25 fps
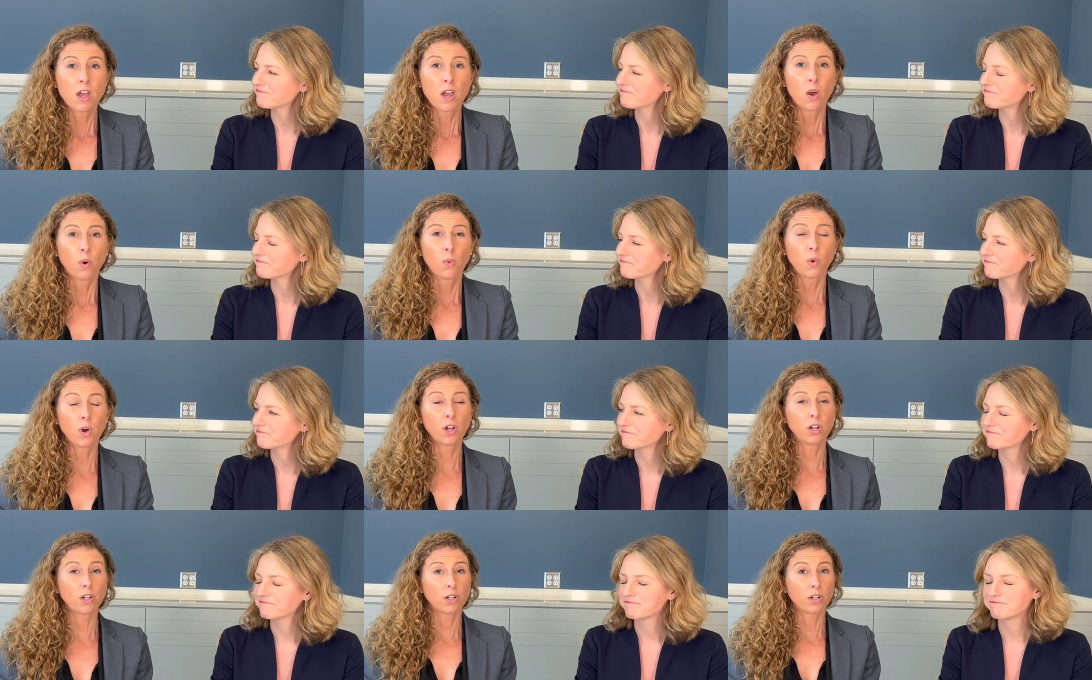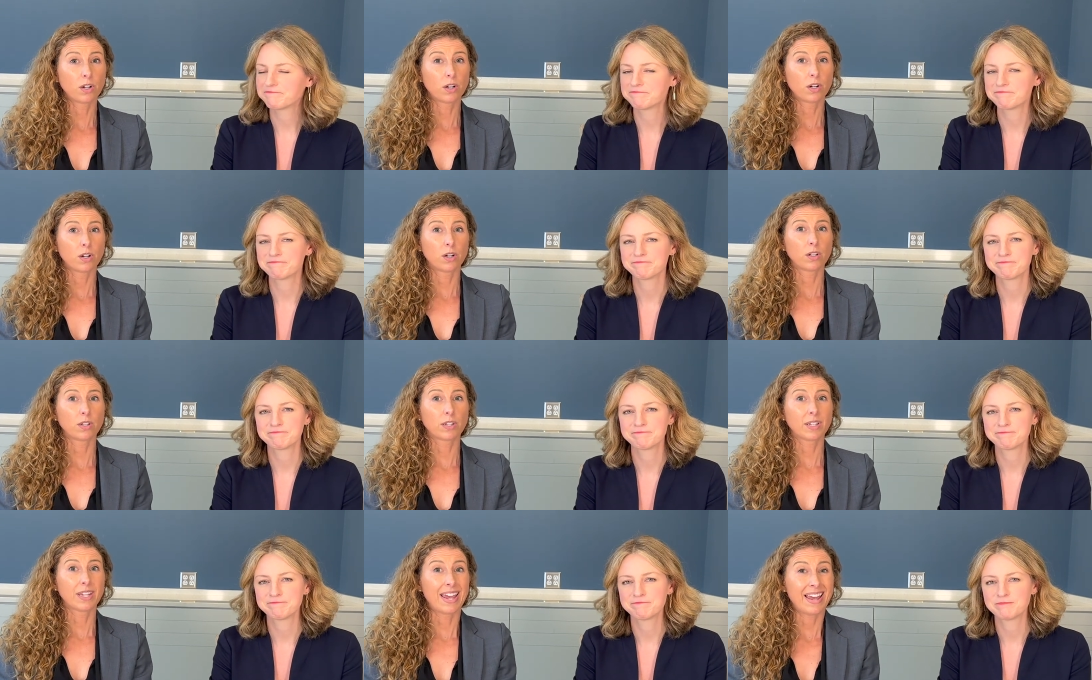Speaker 1: Well,
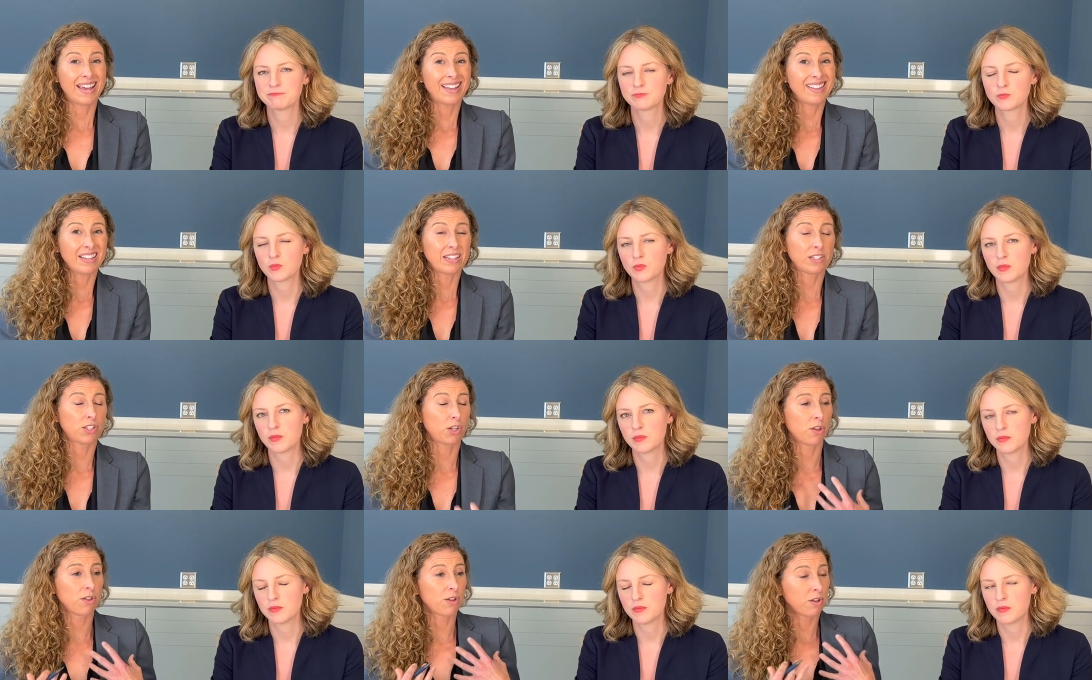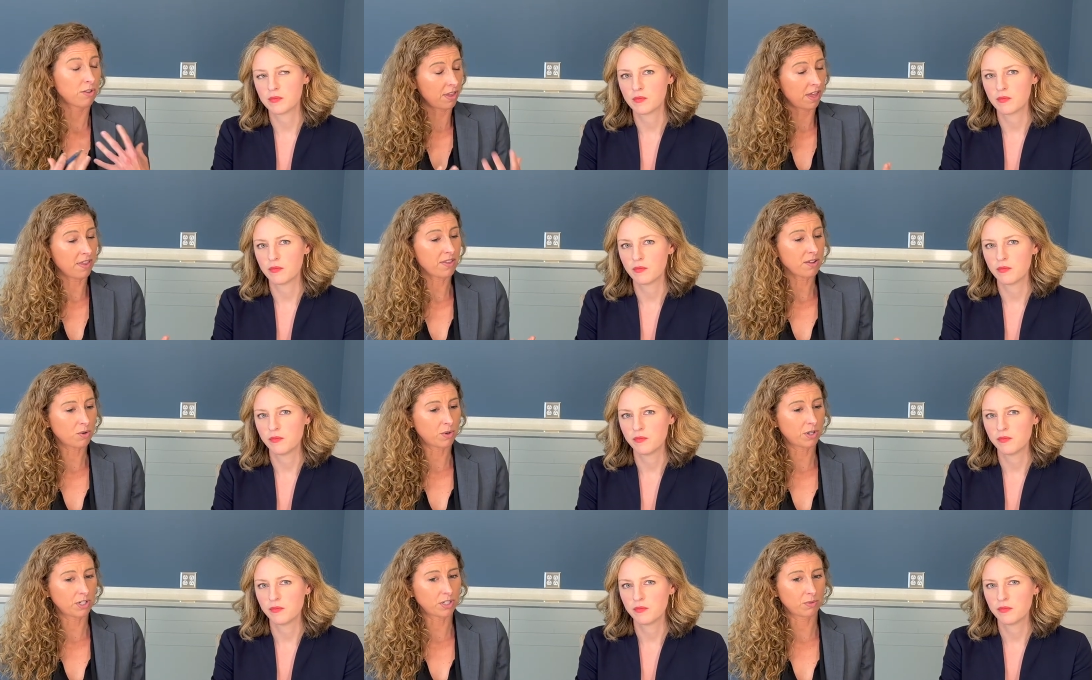can, so the, then
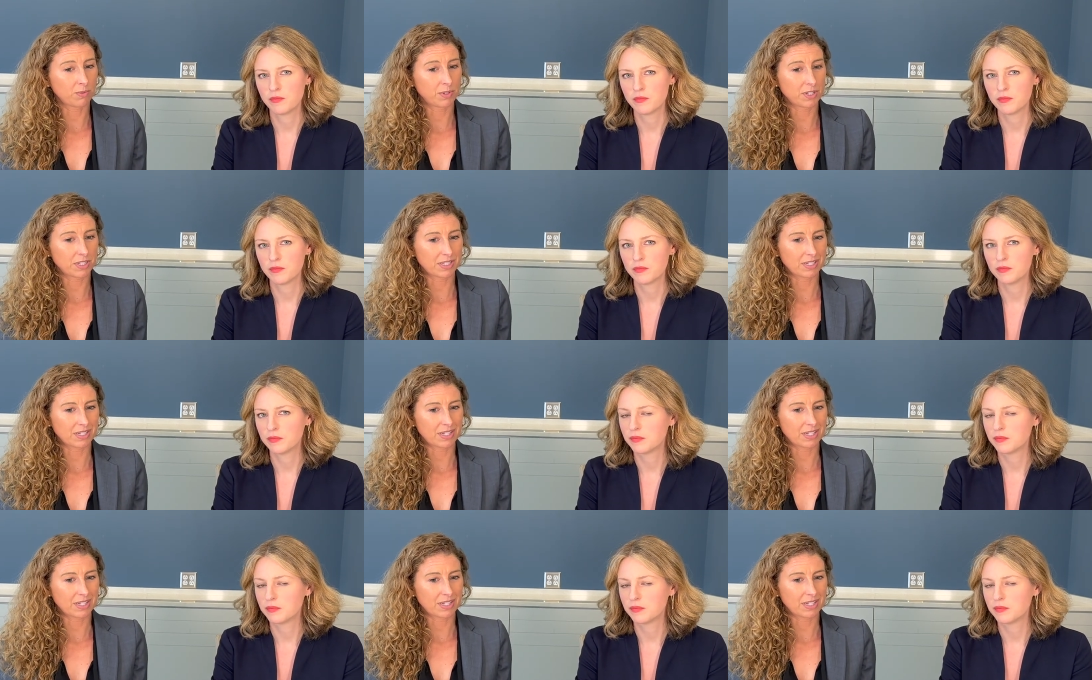the question was